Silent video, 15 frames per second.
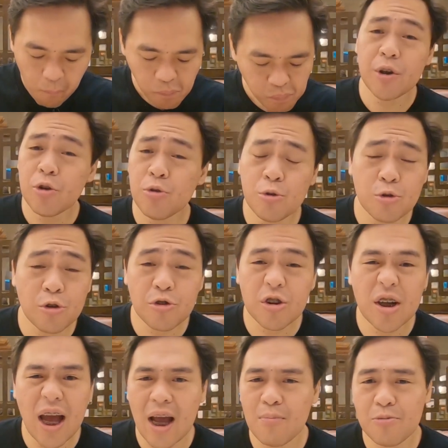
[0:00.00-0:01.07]
The noodles are
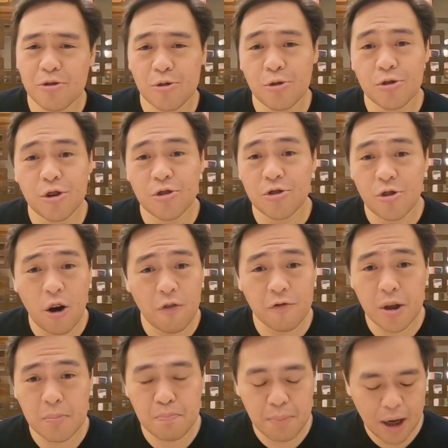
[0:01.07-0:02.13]
absolutely soft
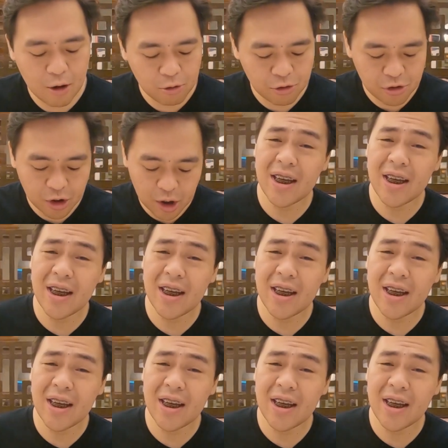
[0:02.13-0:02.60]
and bouncy,